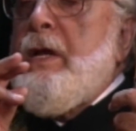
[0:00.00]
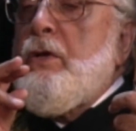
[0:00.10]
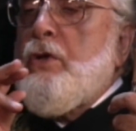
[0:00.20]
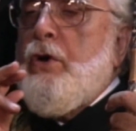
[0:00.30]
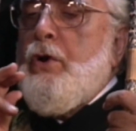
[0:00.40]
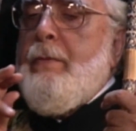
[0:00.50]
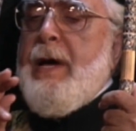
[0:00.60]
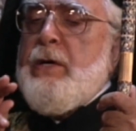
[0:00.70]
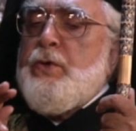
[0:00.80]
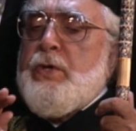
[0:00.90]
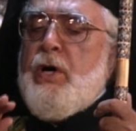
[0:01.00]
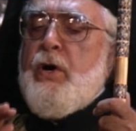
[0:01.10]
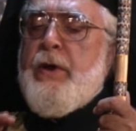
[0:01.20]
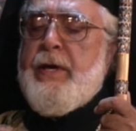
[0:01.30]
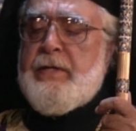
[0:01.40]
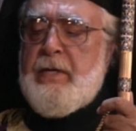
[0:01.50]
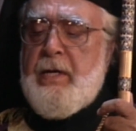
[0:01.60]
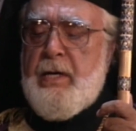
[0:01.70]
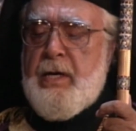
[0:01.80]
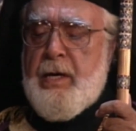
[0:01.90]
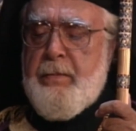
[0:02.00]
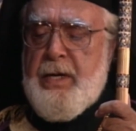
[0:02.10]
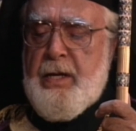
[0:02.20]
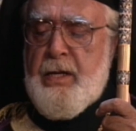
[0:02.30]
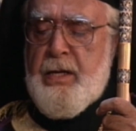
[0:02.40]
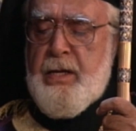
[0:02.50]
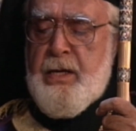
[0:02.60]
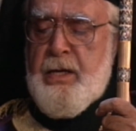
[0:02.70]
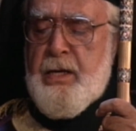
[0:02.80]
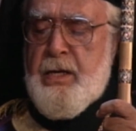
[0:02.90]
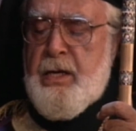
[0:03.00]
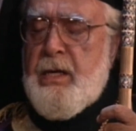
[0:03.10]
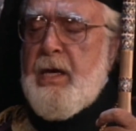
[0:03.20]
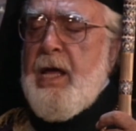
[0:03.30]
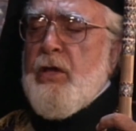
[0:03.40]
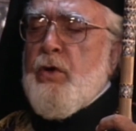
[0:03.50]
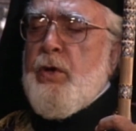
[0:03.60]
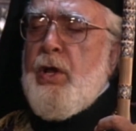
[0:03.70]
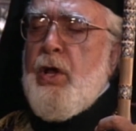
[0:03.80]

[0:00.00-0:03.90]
Iakovos in nineteen eighty-four as the Leadership one hundred